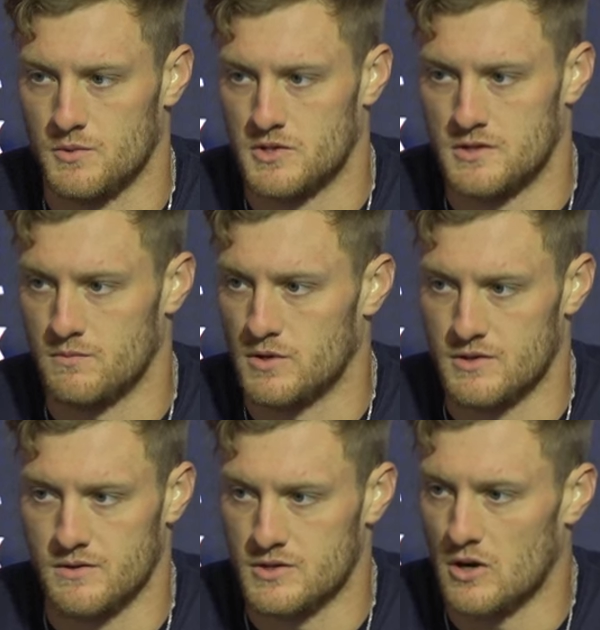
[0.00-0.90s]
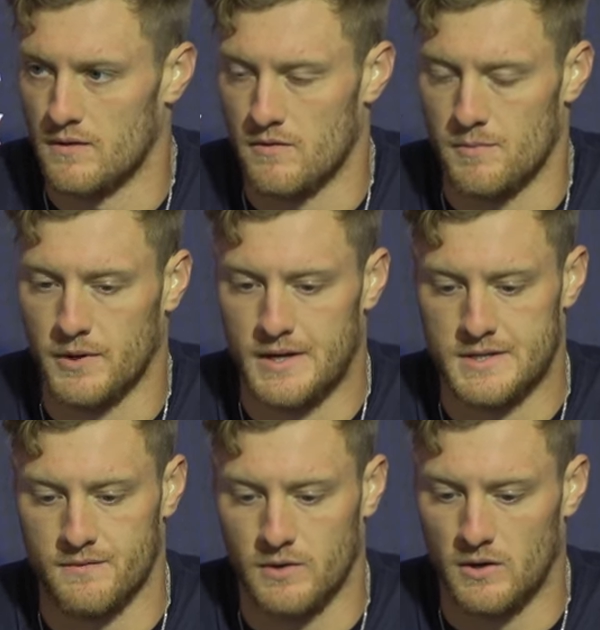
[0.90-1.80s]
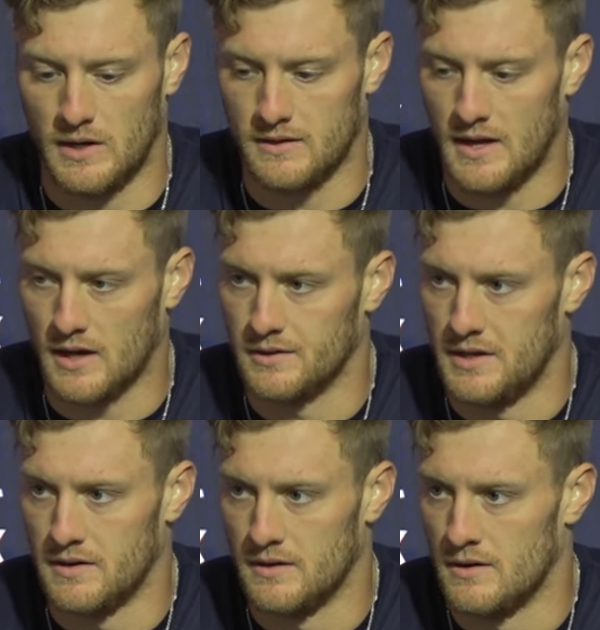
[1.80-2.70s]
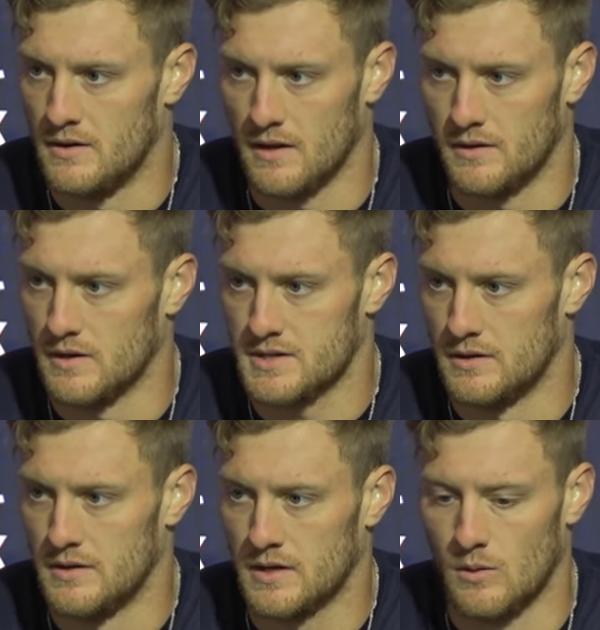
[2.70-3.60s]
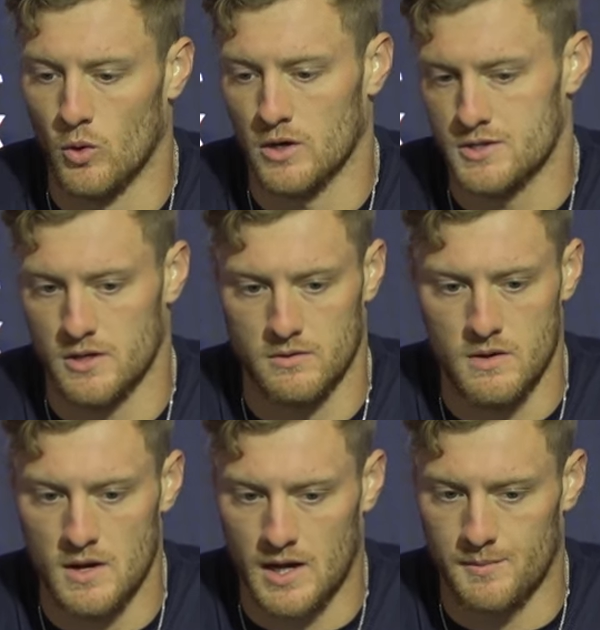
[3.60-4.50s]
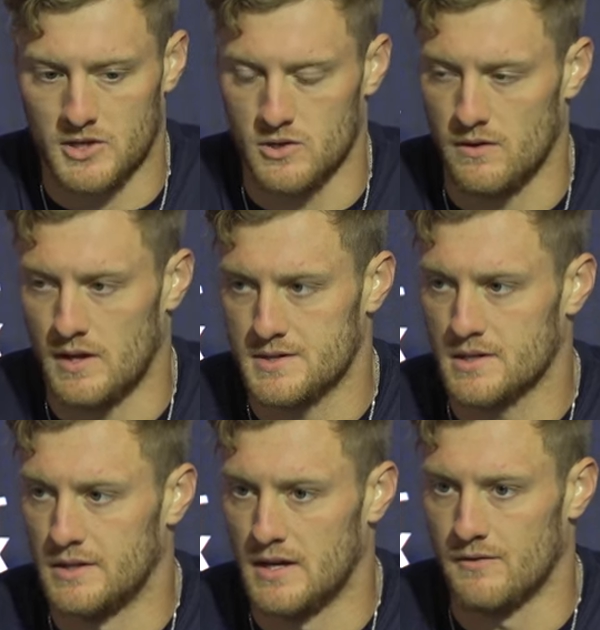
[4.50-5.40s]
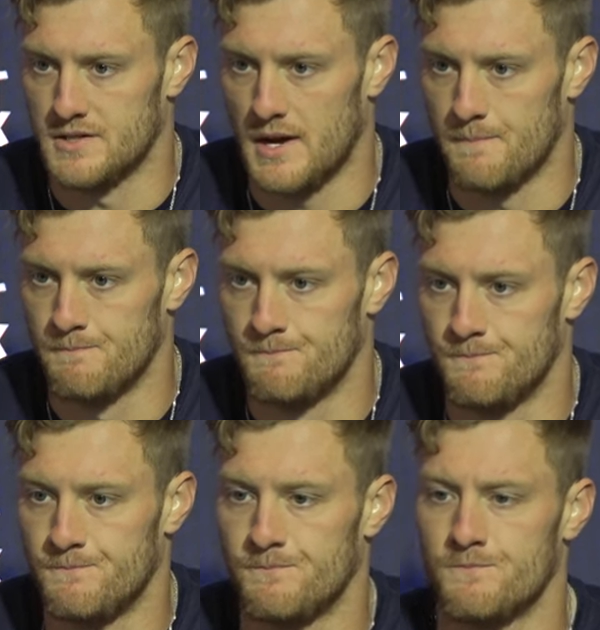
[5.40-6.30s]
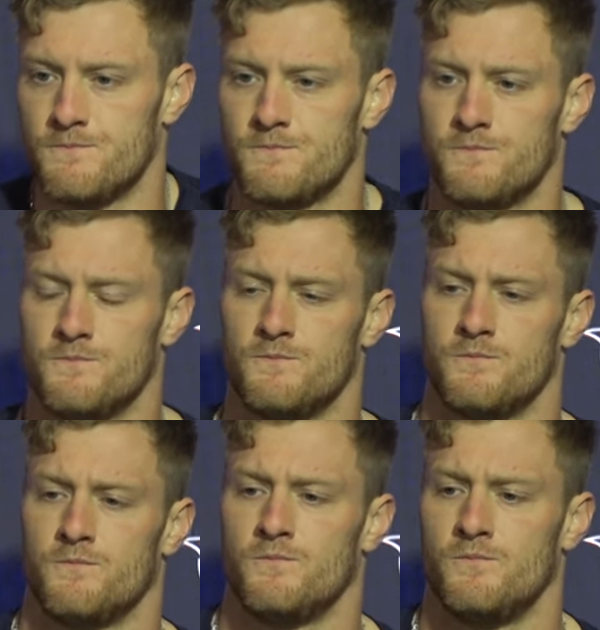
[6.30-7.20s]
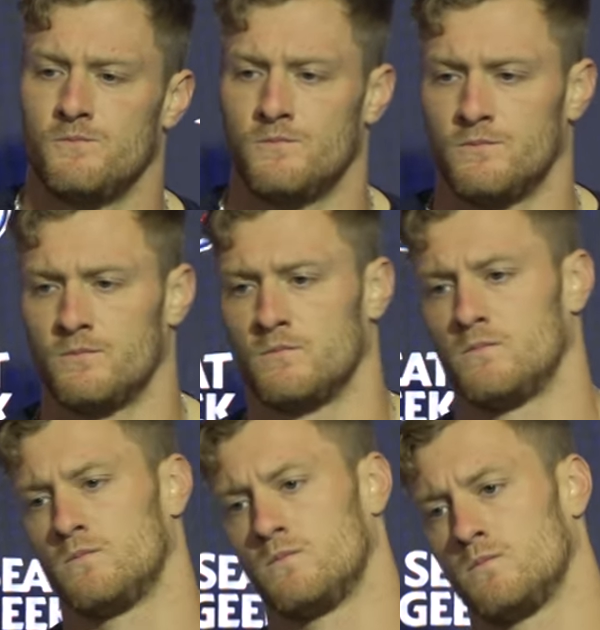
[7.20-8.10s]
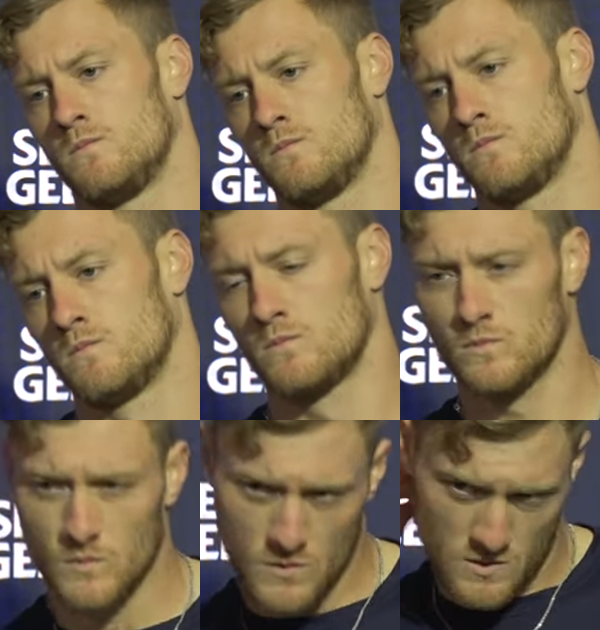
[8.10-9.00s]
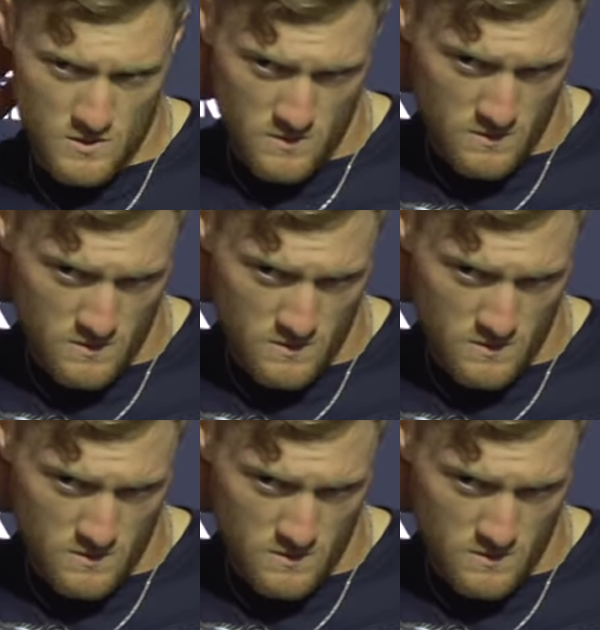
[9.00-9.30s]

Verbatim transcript: which is what's the start of every play, is if we don't get that clean, then nothing else can, can work. So got to make sure that that's clean every time. What's the challenge of having that internal clock in your head